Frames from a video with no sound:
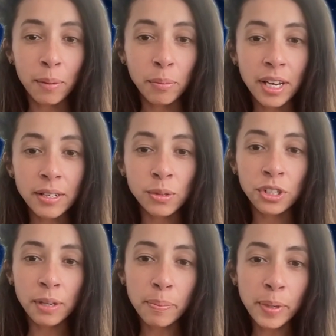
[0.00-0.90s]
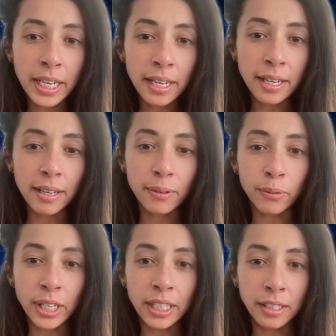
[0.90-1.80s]
Because deeply
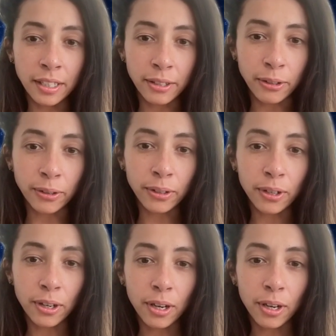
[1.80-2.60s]
we knew